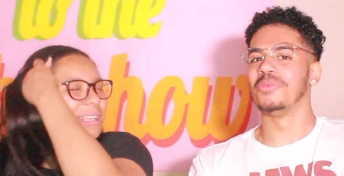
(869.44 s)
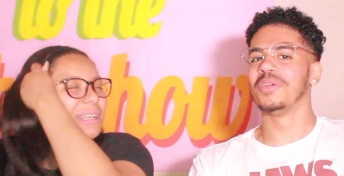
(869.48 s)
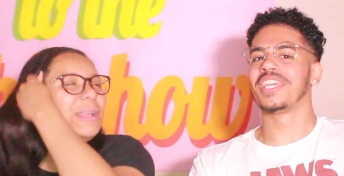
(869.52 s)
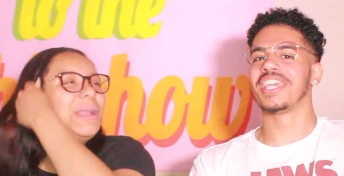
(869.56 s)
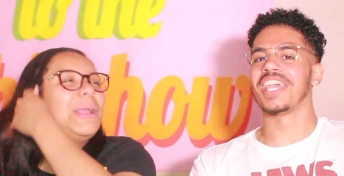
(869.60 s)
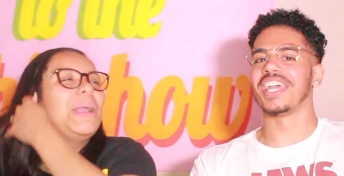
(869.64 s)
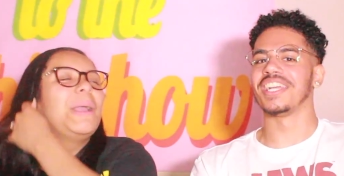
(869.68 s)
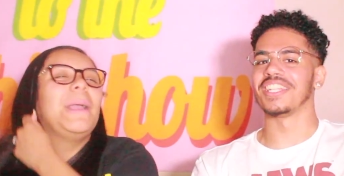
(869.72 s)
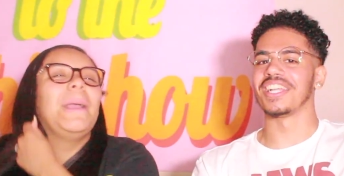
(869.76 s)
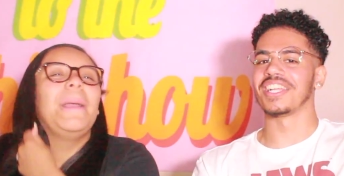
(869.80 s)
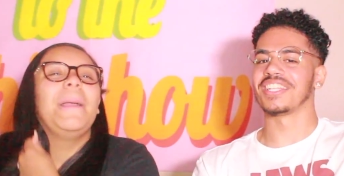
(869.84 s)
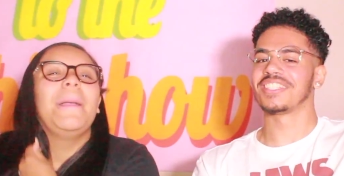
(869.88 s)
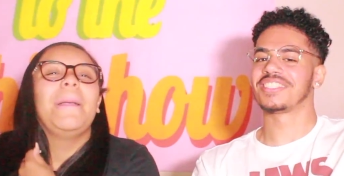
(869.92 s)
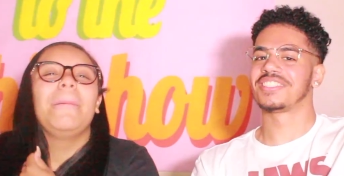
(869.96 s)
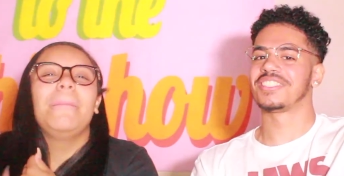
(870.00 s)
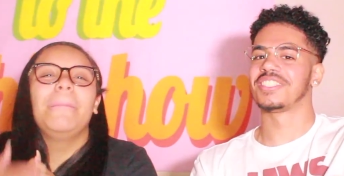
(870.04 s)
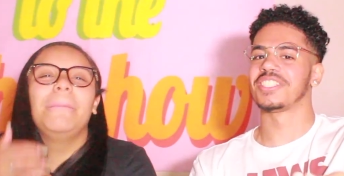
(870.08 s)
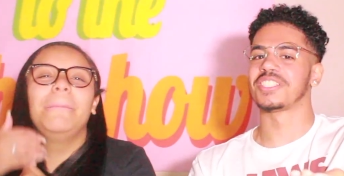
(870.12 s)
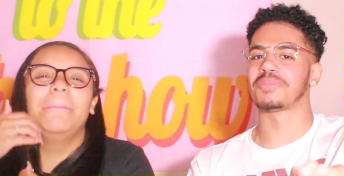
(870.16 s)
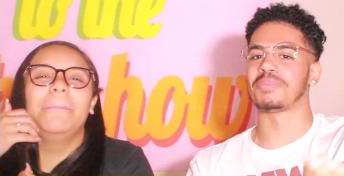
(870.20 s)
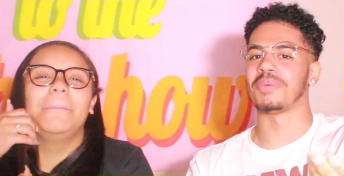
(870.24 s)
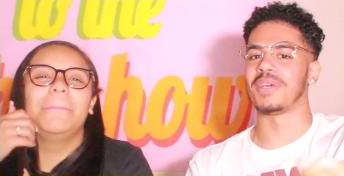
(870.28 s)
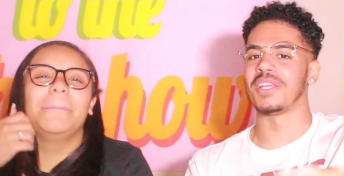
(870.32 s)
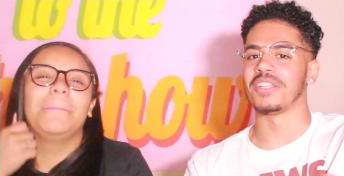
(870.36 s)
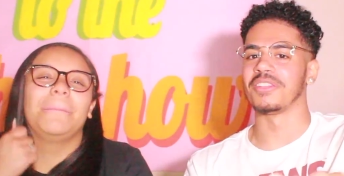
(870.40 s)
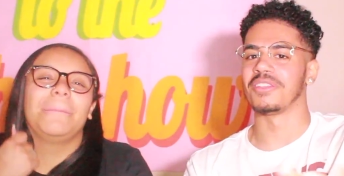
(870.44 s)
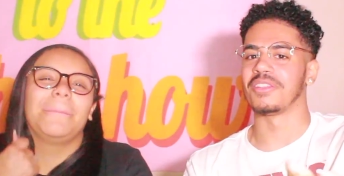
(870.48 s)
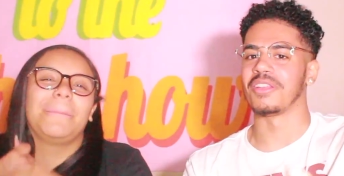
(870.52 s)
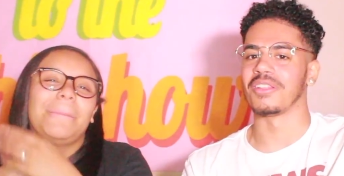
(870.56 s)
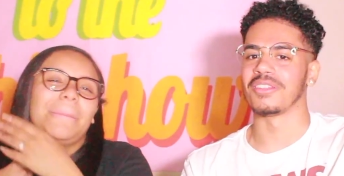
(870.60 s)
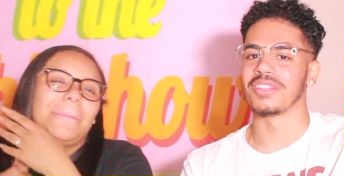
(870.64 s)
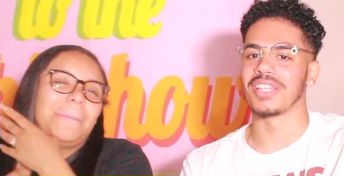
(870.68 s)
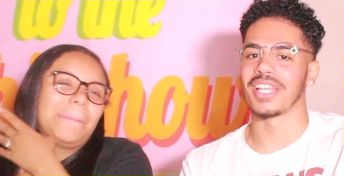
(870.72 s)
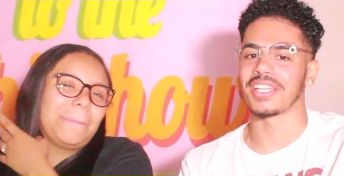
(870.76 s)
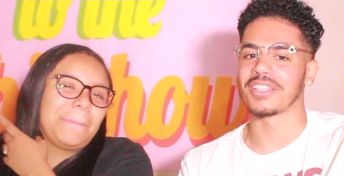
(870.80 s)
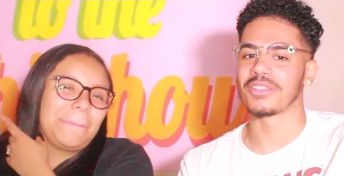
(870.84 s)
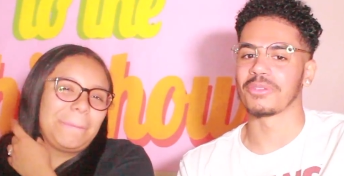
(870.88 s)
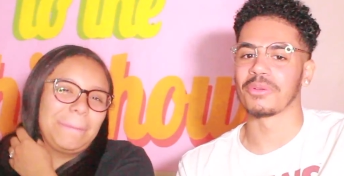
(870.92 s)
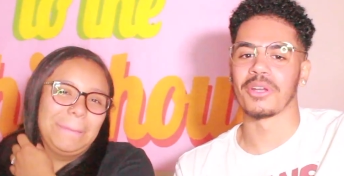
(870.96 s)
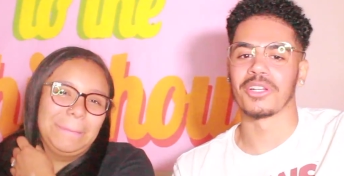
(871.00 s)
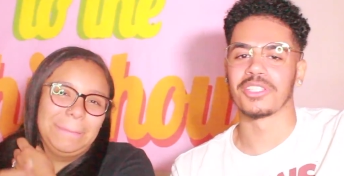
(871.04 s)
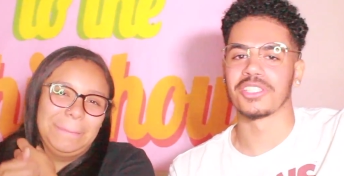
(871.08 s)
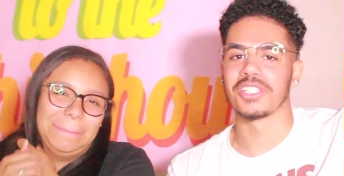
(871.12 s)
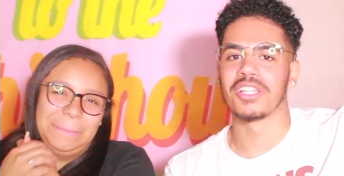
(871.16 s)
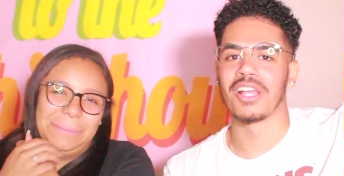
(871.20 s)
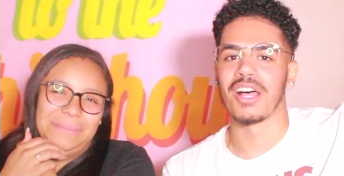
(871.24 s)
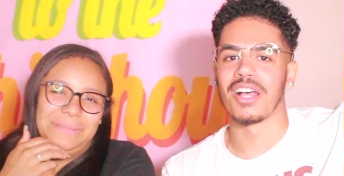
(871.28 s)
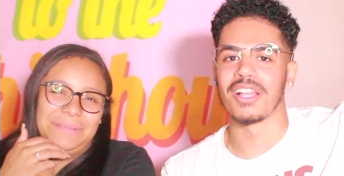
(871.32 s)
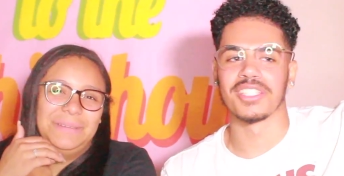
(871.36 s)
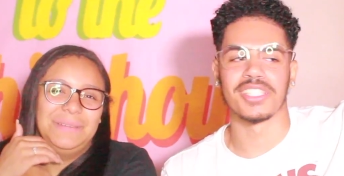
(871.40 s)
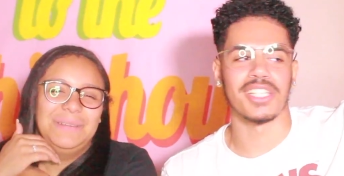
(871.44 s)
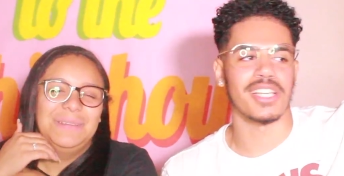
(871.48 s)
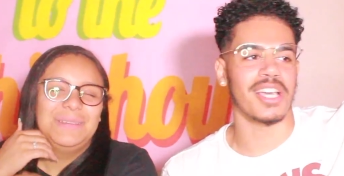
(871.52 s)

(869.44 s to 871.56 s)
Speaker 1: we cannot just spend uh, like three hundred dollars